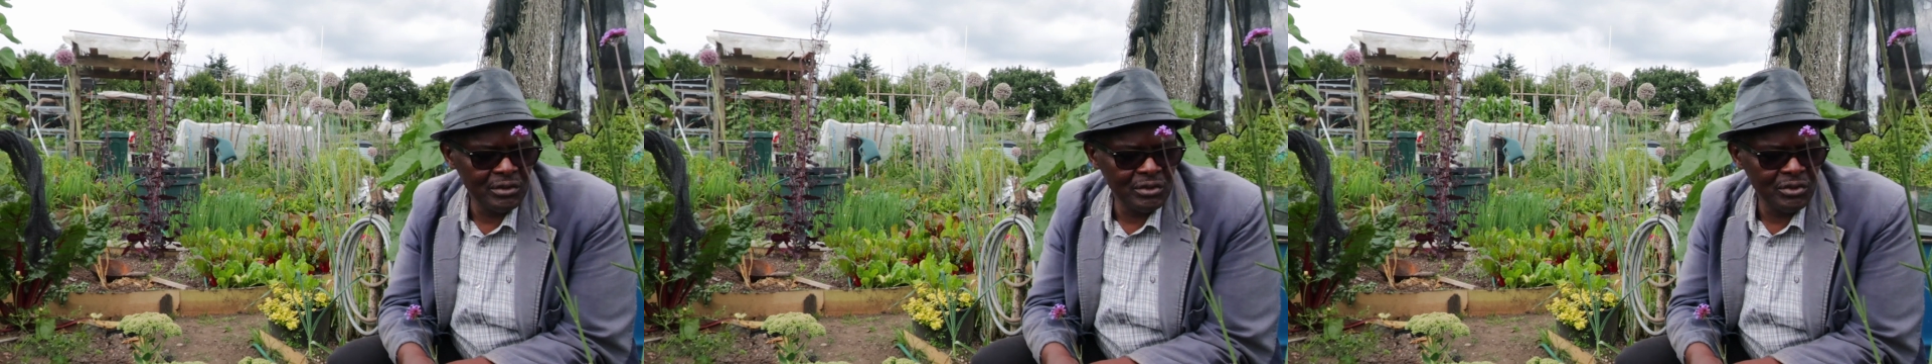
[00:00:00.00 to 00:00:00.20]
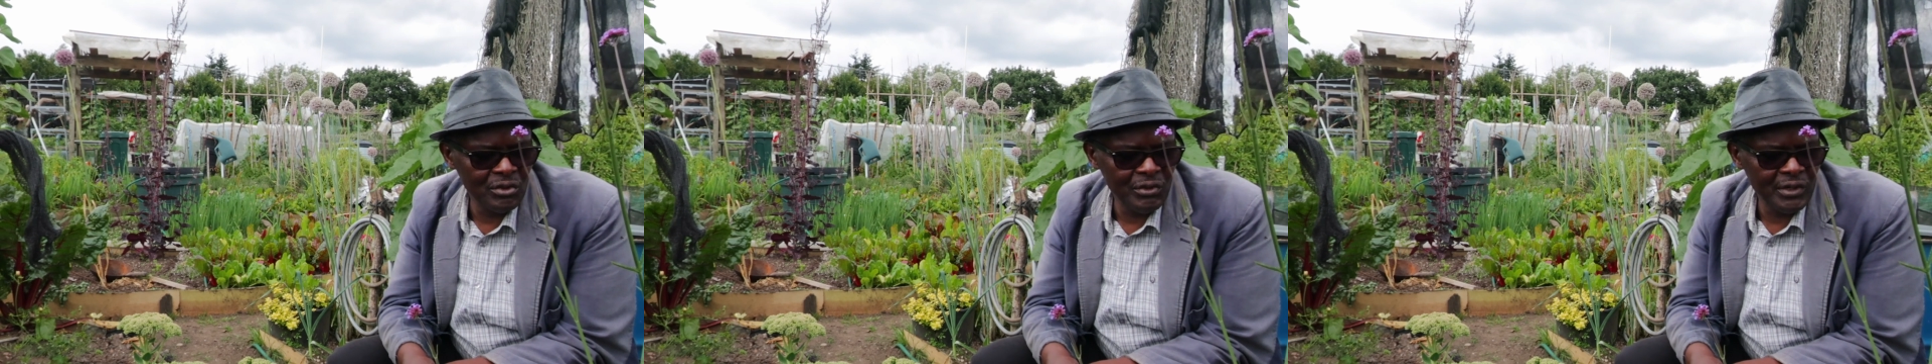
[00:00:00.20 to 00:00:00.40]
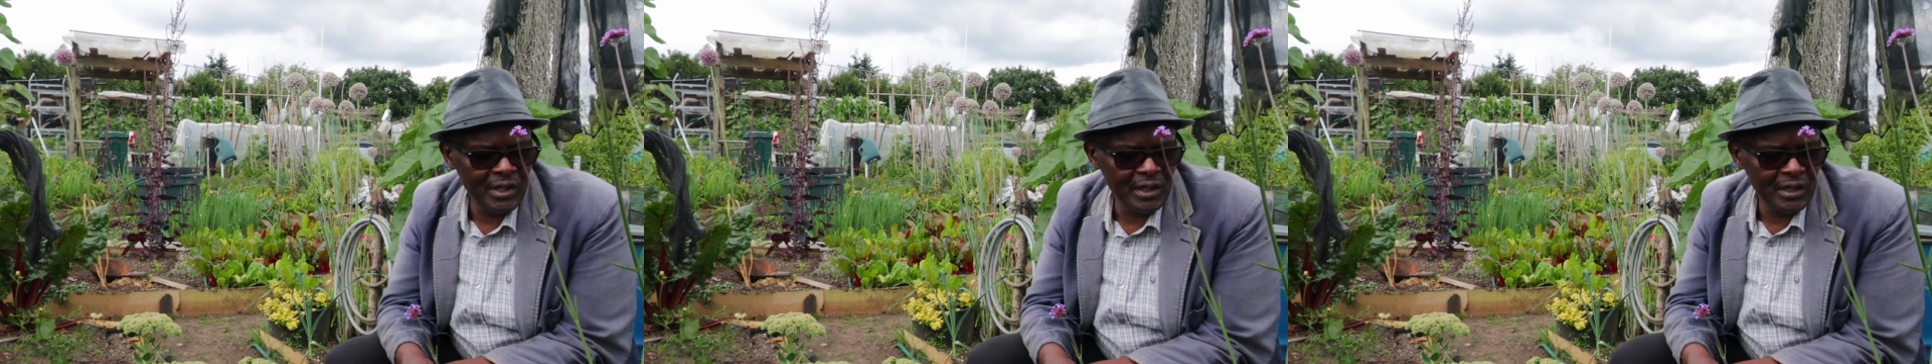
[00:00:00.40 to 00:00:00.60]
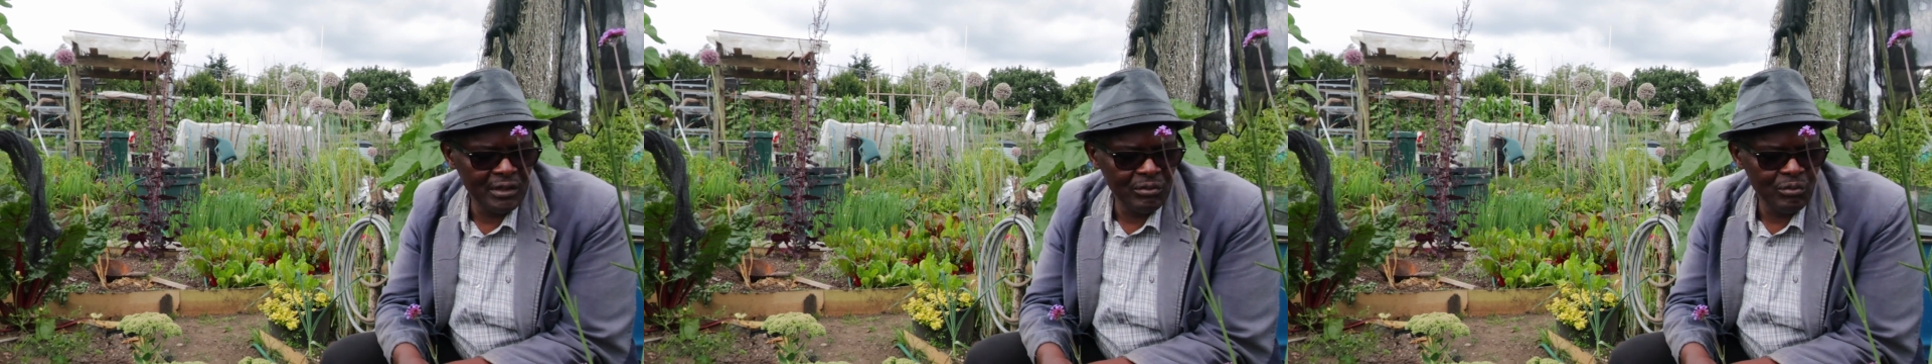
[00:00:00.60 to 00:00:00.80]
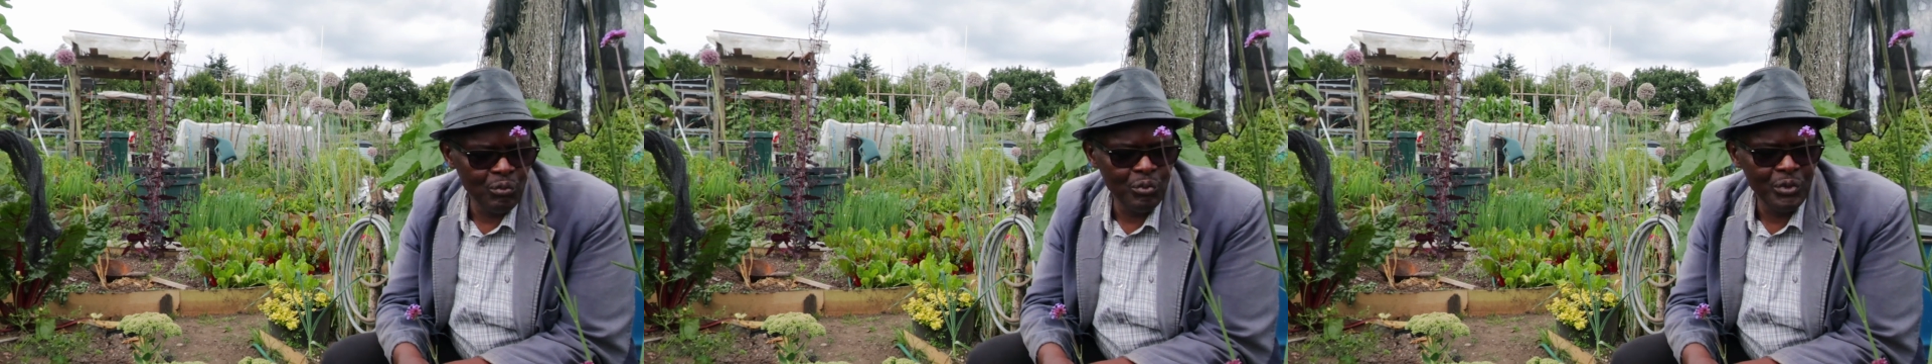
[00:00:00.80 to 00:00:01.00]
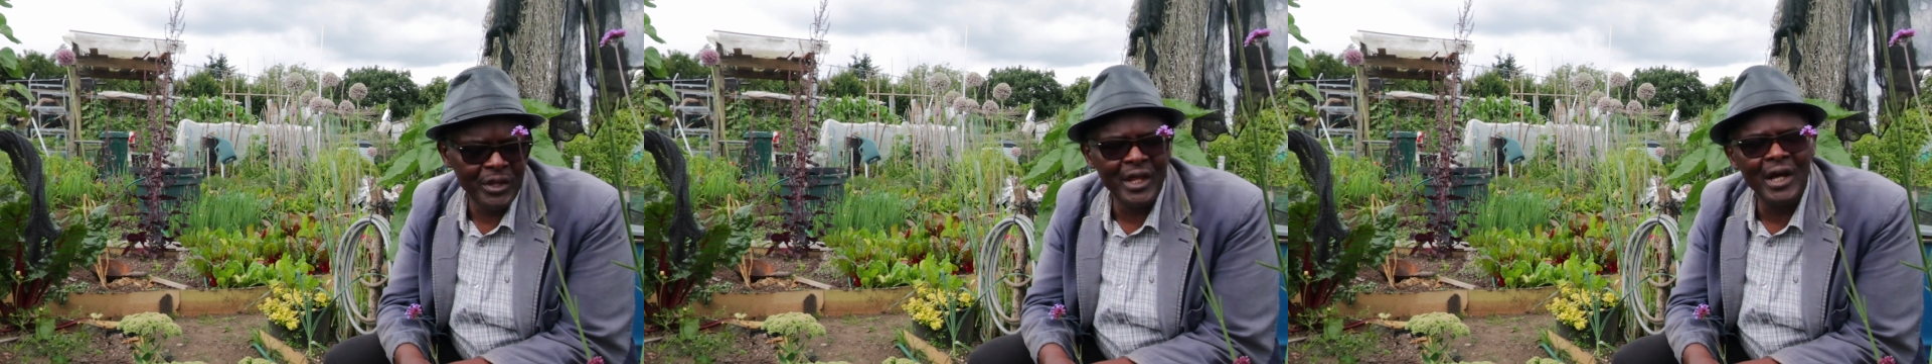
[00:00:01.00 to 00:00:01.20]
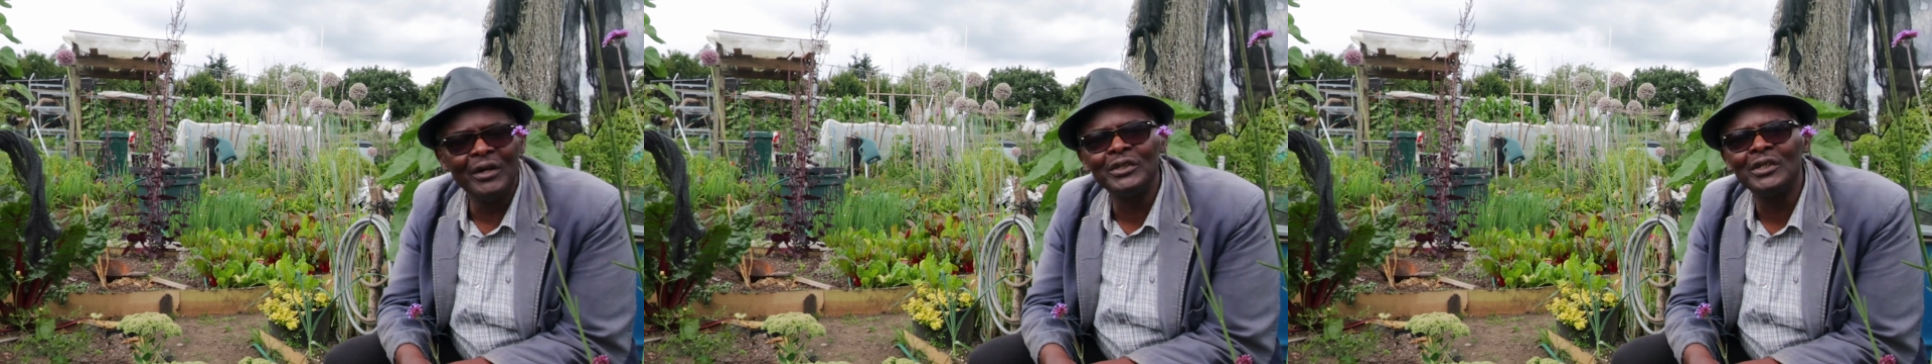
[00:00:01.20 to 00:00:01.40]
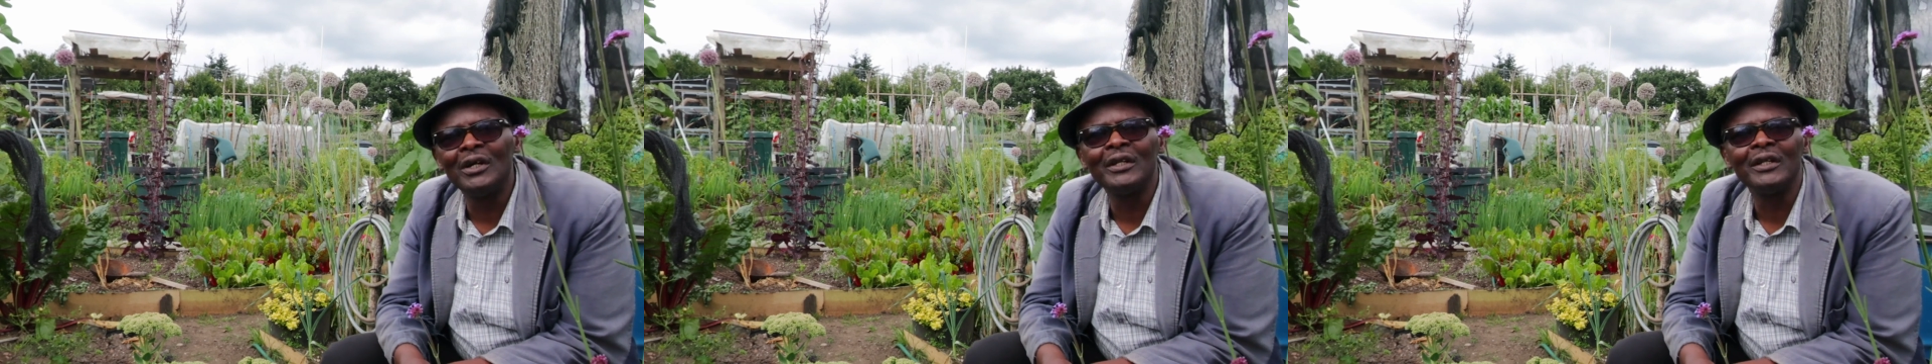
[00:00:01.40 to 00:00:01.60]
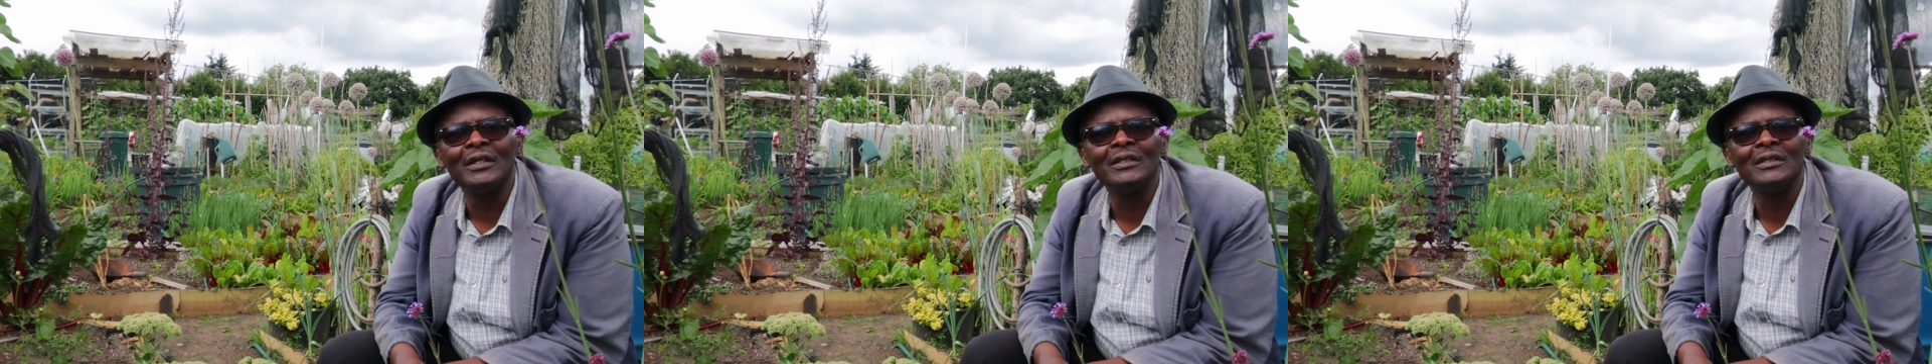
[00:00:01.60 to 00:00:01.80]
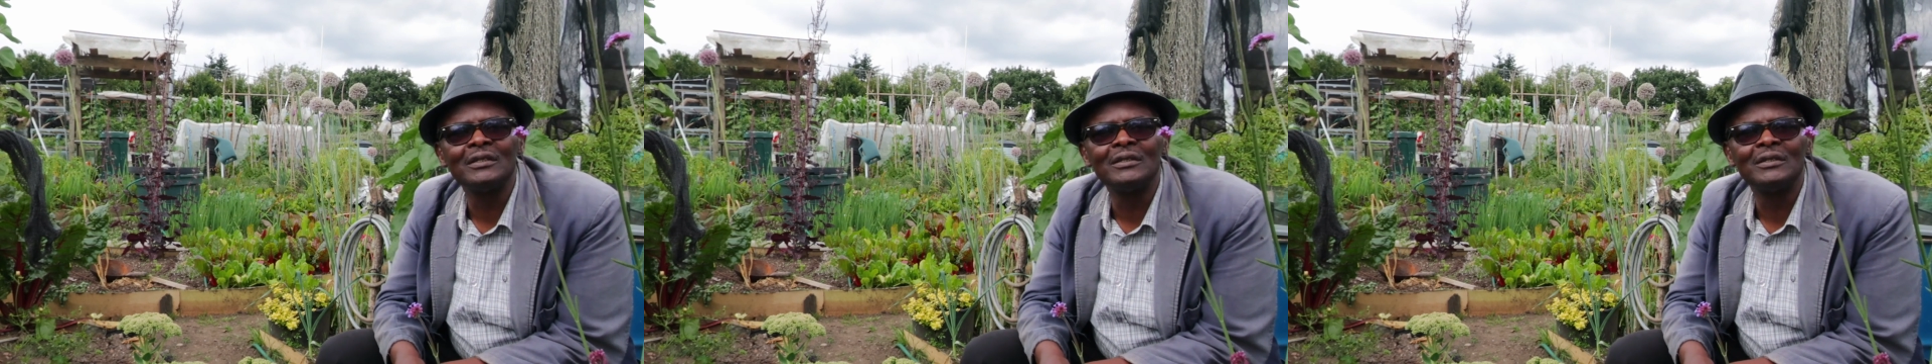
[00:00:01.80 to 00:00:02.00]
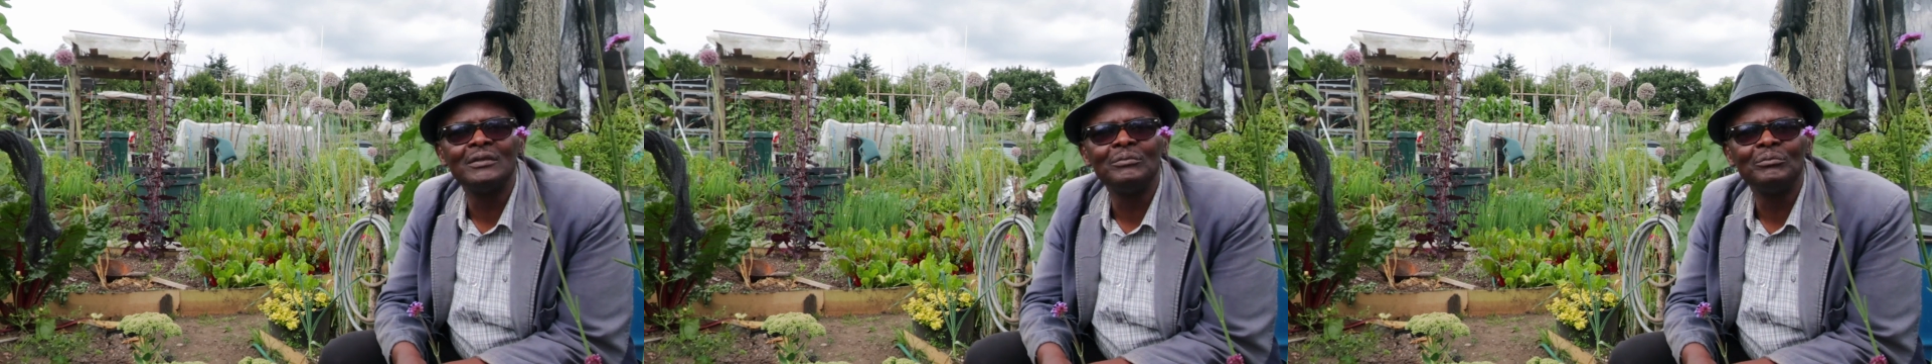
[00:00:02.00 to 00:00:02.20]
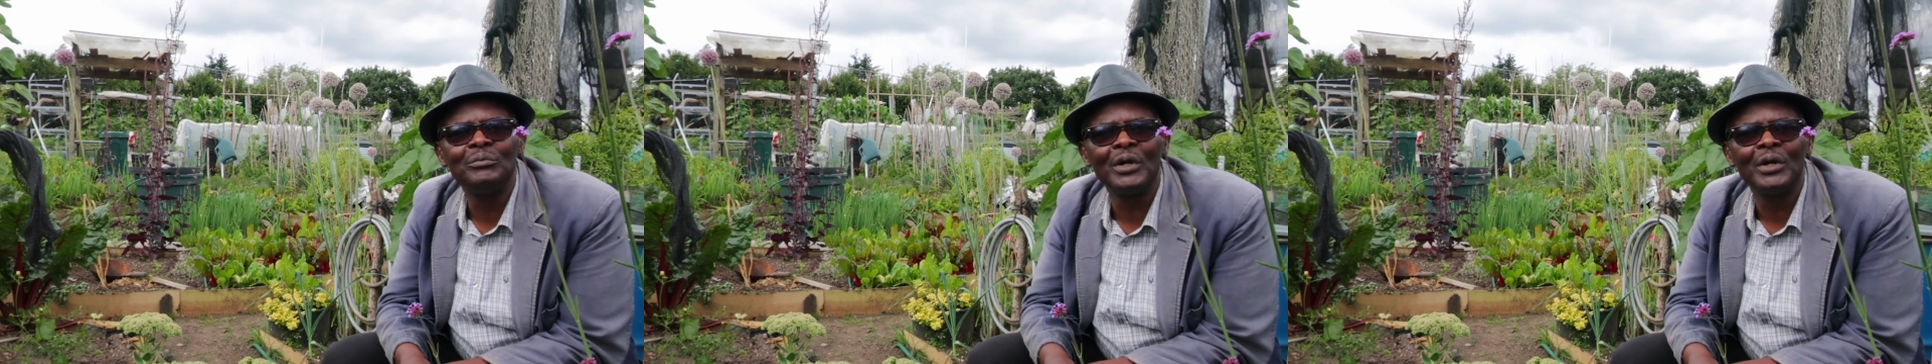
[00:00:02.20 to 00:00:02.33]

doing it without others,